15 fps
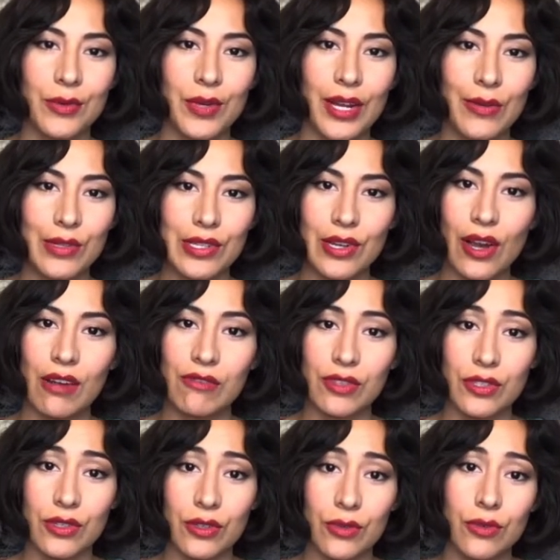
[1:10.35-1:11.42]
when I was an
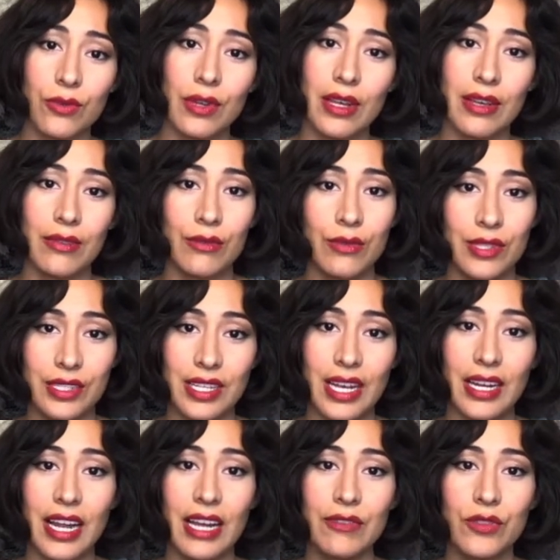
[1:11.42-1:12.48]
officer with
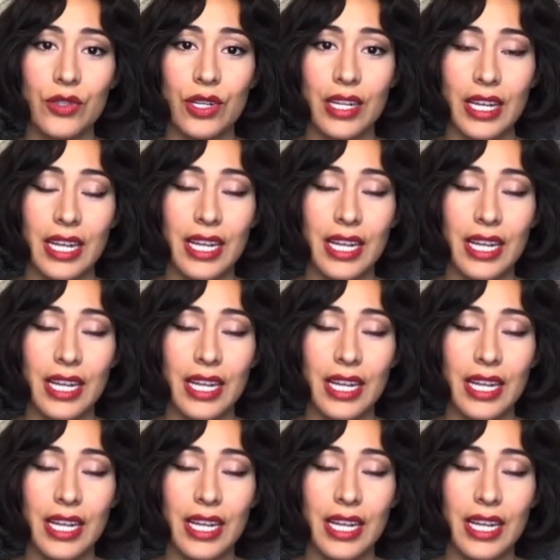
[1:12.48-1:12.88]
SAG-AFTRA.